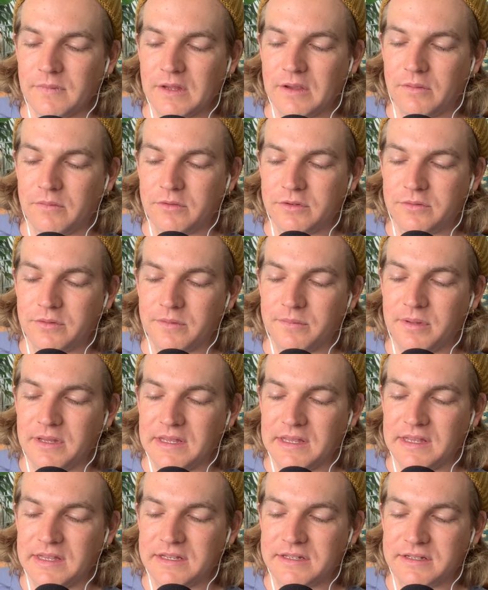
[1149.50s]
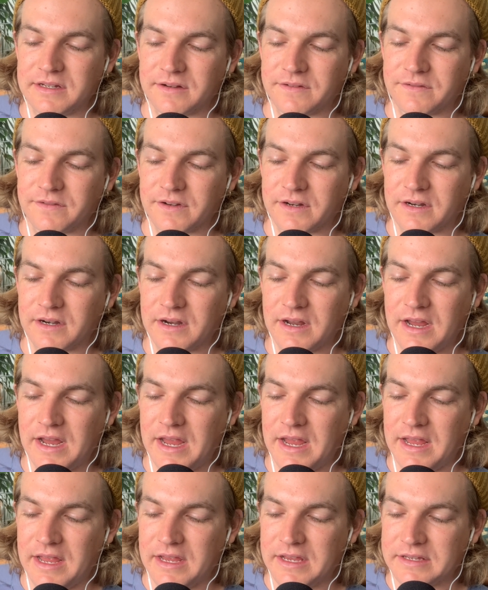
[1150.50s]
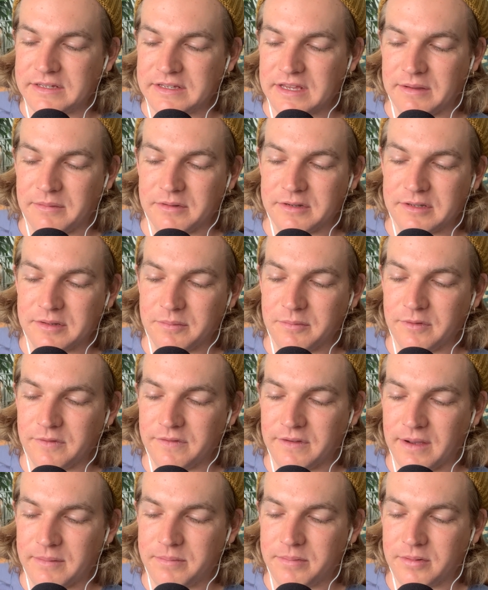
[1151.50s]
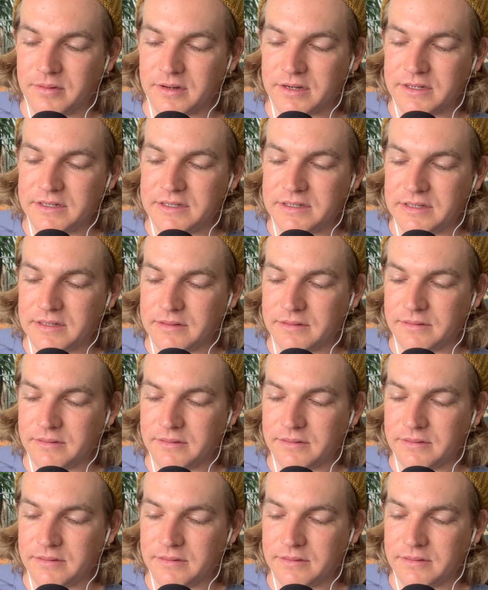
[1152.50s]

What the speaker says: which would be easier for salmon to move upwards,